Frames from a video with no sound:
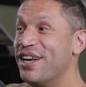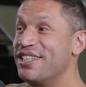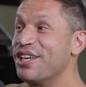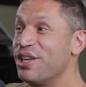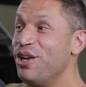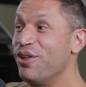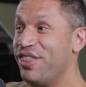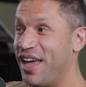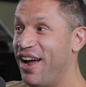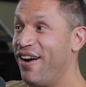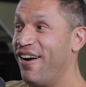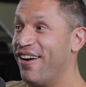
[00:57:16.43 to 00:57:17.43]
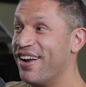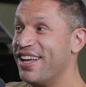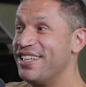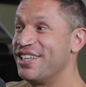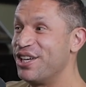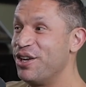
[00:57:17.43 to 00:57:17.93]
But until you're
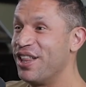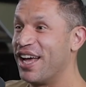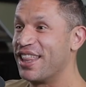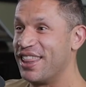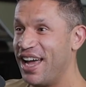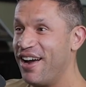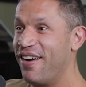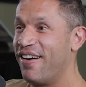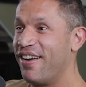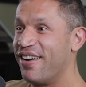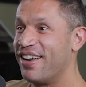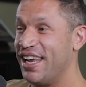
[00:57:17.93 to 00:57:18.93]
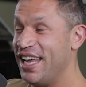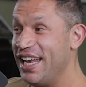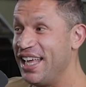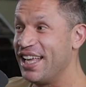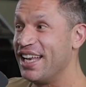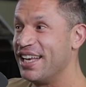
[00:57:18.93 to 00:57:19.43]
there, until you're like there
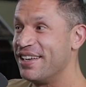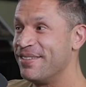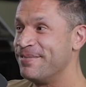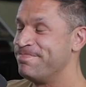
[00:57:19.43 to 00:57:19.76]
in it,